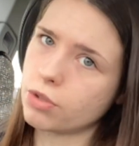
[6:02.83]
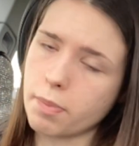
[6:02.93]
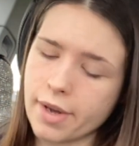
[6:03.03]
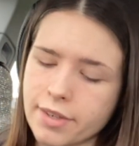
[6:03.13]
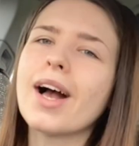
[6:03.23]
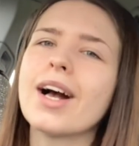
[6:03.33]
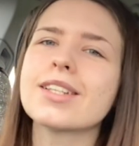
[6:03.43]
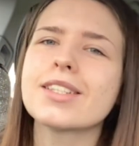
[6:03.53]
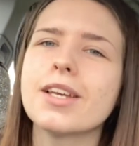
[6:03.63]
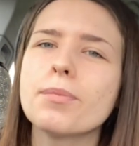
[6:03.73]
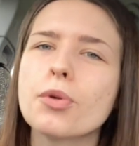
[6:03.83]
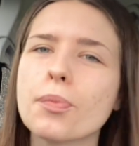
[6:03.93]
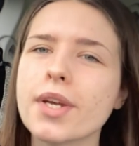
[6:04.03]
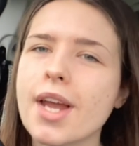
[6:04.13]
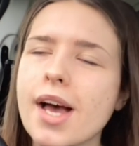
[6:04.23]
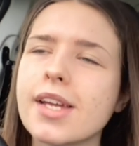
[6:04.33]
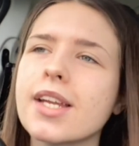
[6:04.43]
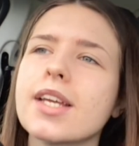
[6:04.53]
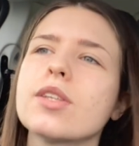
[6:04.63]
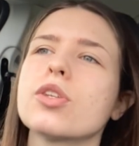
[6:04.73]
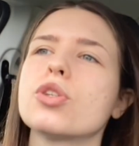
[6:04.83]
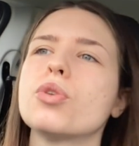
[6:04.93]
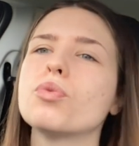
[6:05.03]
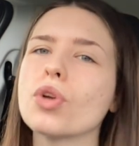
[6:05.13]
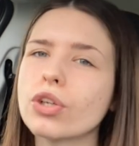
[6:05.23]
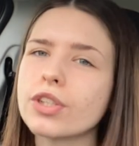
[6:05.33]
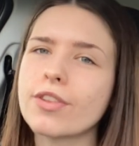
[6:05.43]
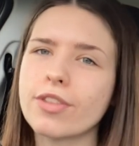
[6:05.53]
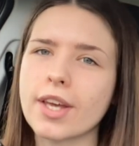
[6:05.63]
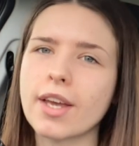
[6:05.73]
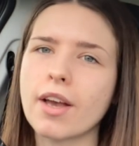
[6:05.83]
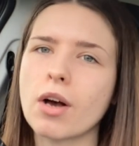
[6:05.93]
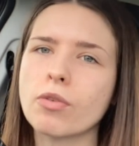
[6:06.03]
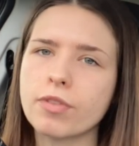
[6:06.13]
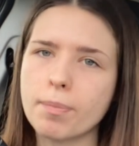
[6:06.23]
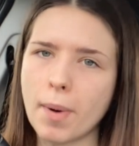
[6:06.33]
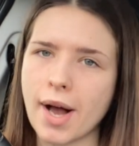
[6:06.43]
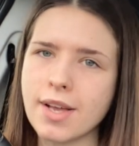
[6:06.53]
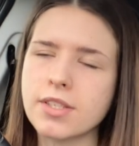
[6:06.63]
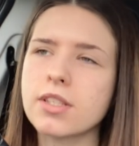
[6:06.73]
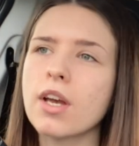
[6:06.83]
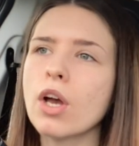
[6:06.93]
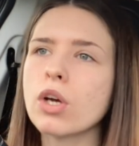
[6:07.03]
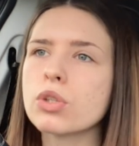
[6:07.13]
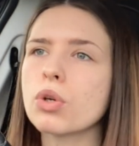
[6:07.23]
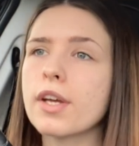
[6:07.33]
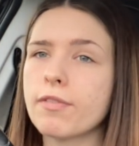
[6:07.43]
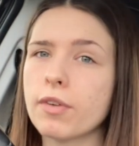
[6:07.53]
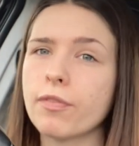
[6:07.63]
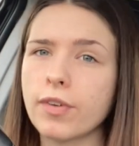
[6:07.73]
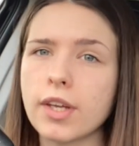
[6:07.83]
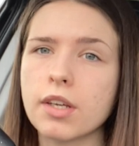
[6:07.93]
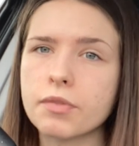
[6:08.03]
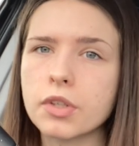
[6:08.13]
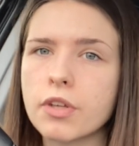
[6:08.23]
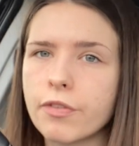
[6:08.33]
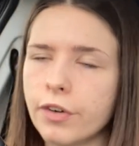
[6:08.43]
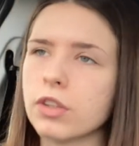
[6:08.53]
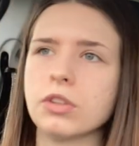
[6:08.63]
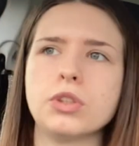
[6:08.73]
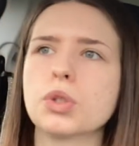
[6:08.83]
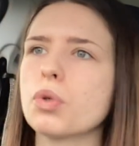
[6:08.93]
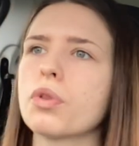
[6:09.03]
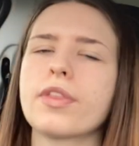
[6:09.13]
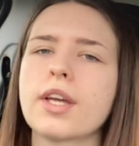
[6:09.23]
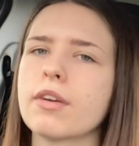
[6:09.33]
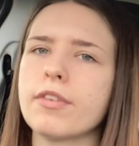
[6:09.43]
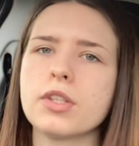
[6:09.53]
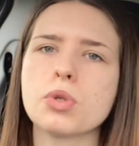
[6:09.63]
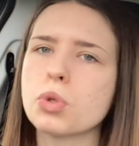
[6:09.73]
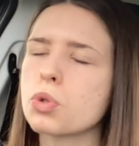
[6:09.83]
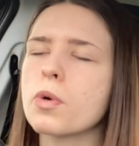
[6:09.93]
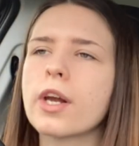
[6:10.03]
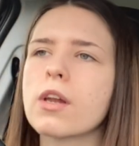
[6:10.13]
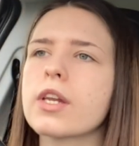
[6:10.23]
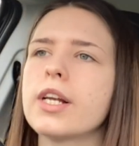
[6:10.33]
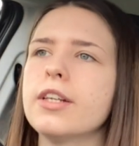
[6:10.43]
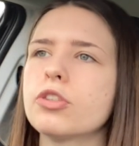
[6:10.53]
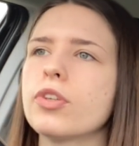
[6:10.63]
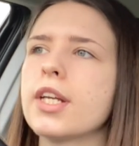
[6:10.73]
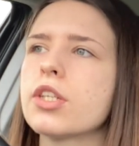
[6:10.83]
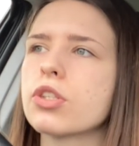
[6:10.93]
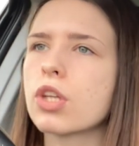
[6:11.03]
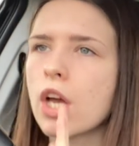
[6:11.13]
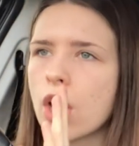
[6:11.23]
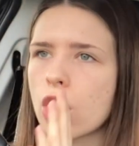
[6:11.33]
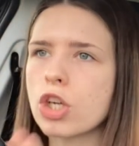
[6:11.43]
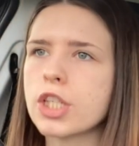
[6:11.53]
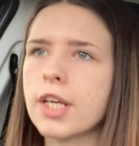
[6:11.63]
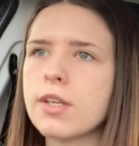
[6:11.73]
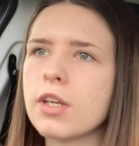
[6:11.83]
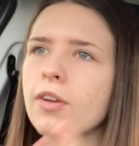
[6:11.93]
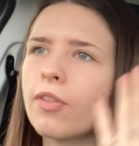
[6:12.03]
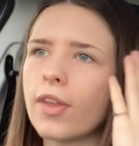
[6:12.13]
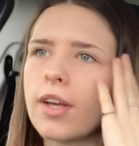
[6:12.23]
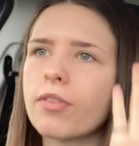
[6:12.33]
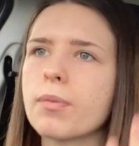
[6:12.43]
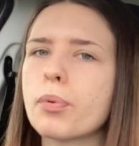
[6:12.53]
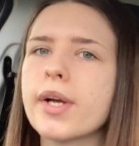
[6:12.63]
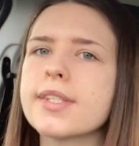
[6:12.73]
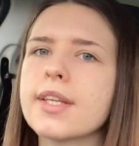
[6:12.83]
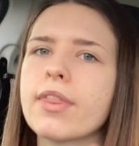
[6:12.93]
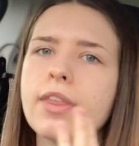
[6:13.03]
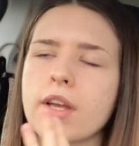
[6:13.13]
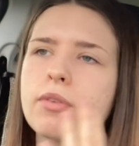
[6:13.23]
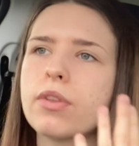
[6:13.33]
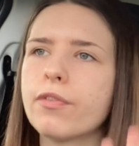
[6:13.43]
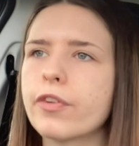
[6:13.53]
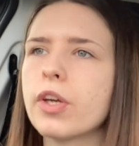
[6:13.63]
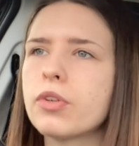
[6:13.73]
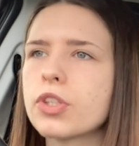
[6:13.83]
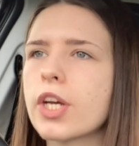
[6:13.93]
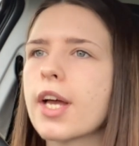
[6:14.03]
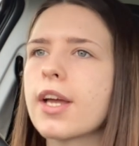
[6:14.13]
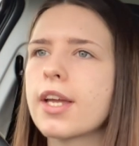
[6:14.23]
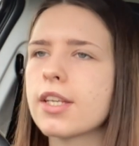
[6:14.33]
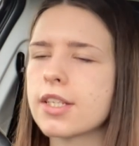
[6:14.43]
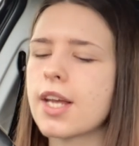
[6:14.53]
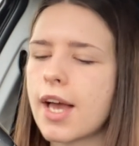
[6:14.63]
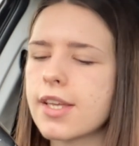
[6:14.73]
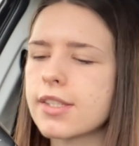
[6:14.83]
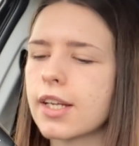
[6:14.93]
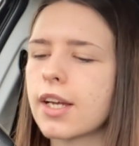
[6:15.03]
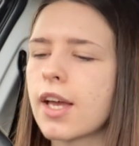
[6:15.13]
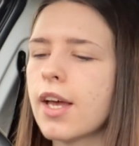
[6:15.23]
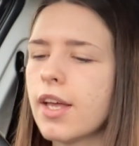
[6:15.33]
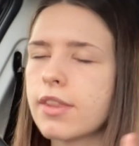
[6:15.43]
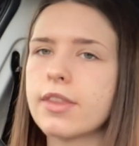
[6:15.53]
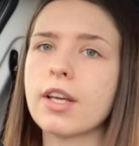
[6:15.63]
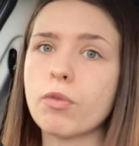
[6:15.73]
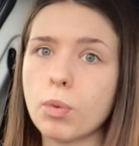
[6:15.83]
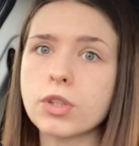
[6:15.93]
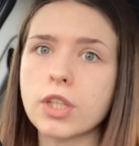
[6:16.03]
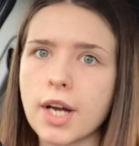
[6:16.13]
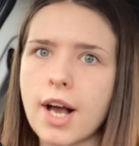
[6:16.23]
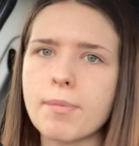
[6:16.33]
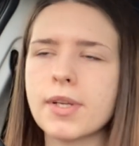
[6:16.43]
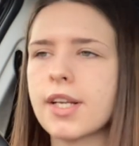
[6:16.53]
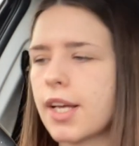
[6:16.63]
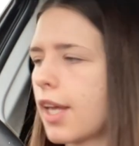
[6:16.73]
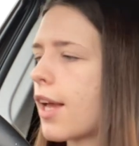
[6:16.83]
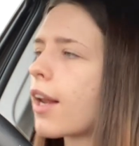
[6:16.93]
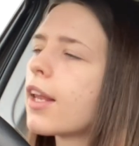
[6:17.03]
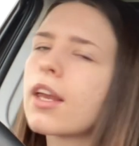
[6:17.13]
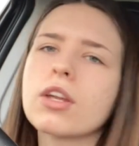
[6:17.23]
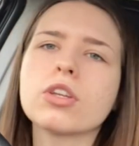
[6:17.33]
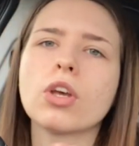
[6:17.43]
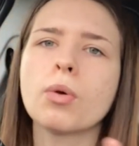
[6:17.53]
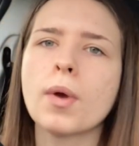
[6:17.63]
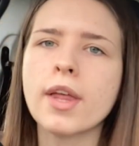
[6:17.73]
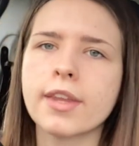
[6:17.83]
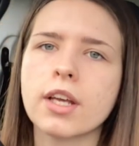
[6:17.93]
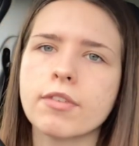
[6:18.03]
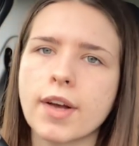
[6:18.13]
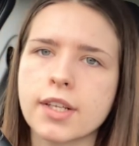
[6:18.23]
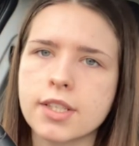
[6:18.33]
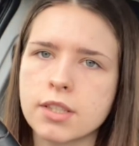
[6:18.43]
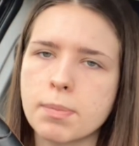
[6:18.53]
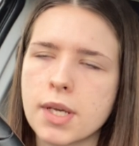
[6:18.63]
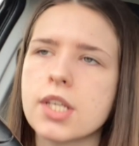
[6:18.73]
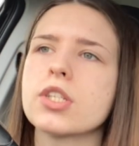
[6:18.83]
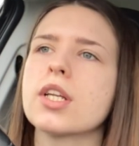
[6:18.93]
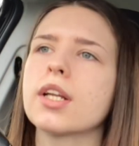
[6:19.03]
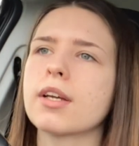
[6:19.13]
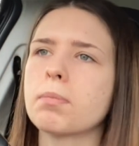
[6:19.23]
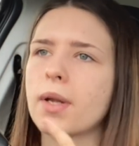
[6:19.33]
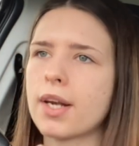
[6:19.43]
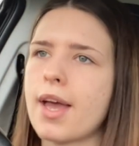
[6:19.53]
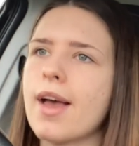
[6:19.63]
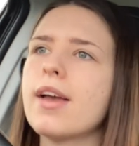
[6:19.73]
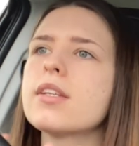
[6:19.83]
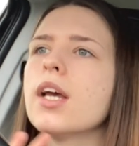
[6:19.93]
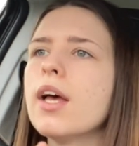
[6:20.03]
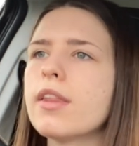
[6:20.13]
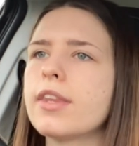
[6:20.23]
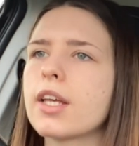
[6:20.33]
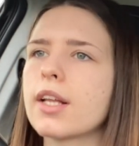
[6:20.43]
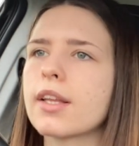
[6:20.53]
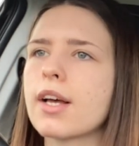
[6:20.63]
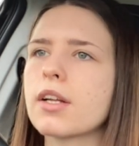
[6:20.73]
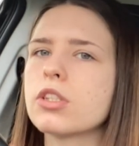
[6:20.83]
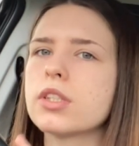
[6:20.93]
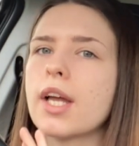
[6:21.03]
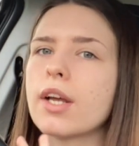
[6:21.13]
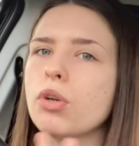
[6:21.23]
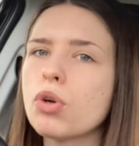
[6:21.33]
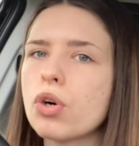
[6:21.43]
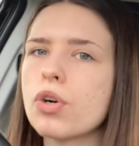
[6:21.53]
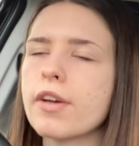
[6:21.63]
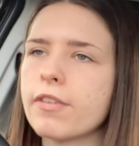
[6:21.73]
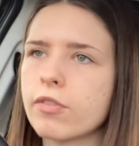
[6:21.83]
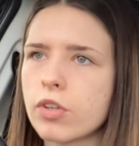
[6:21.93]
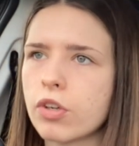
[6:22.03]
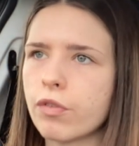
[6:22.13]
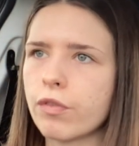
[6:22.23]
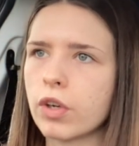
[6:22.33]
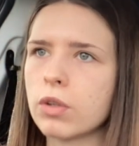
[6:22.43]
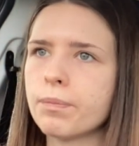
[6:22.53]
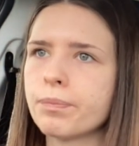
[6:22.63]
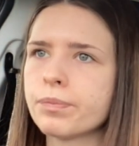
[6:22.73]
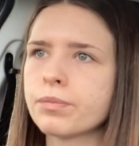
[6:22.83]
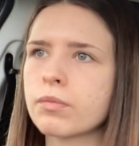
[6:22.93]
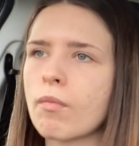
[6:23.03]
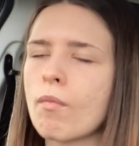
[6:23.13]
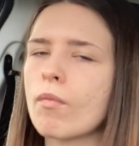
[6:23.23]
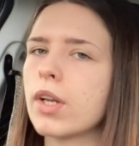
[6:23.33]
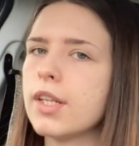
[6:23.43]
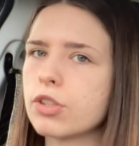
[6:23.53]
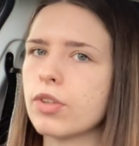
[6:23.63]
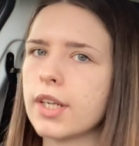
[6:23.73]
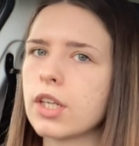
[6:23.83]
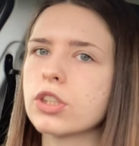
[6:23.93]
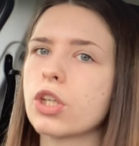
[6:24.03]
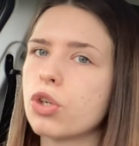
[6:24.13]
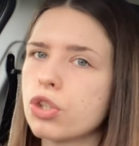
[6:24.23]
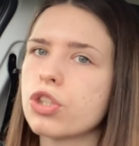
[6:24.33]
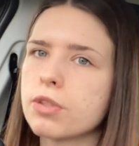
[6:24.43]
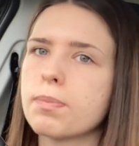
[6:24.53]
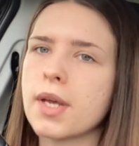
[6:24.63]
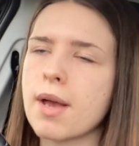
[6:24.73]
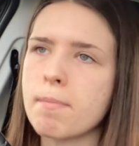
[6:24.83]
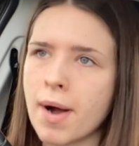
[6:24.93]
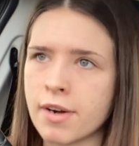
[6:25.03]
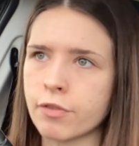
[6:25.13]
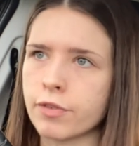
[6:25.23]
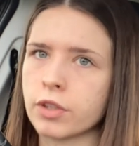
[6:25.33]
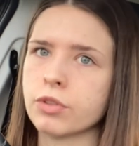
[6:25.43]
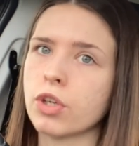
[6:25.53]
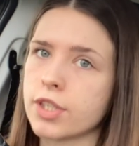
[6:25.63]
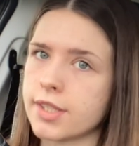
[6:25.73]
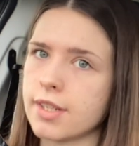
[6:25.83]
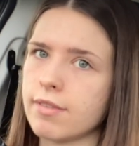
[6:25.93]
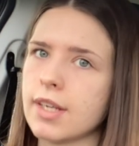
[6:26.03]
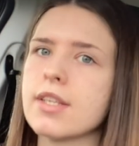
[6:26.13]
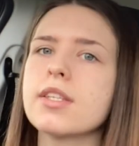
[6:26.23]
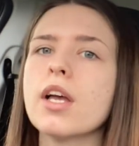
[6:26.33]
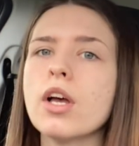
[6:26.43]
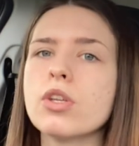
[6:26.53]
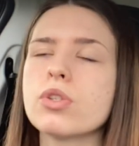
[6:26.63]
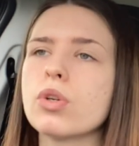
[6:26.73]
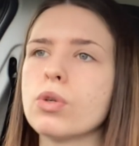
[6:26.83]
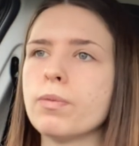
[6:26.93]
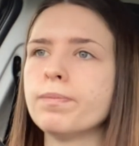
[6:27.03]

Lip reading: bad. And tip number 9 is to not think of the past. Don't, if you think you've done a fault, don't think of it, don't dwell on it, literally just continue. Think of the present, think of the future in your test, like think of what's going to happen, again linking to think of anticipation, like plan ahead, think like that. Just ignore if you've done a fault, literally, because it could just be a minor fault, not a serious. So